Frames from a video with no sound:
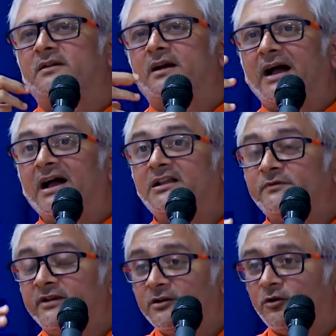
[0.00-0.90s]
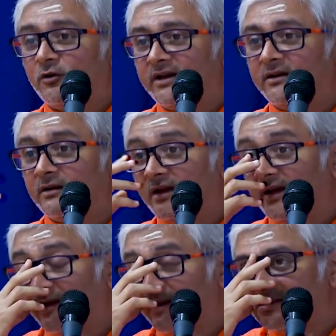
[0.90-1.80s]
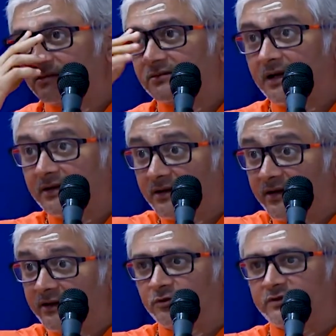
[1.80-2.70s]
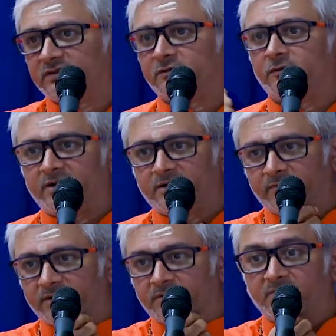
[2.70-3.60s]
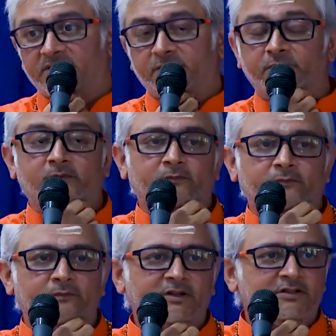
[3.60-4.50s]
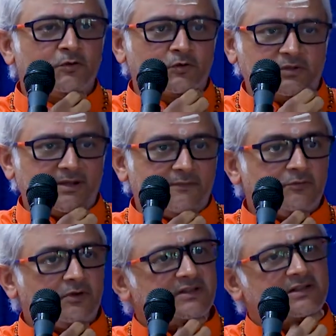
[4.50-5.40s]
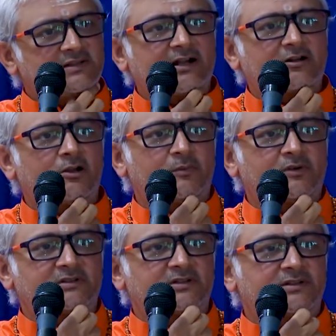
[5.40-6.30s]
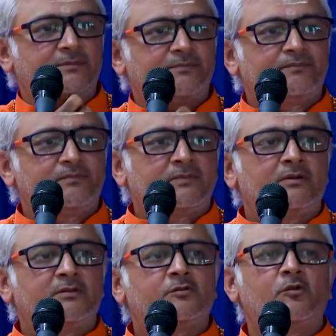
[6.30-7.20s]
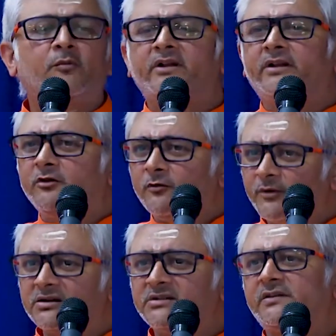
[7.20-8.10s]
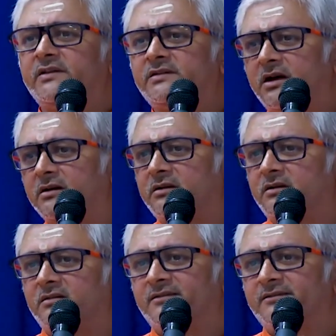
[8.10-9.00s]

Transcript: As we grow in age, that reduces quite a bit. But with Gurudev, it was exactly opposite. So many new projects he started.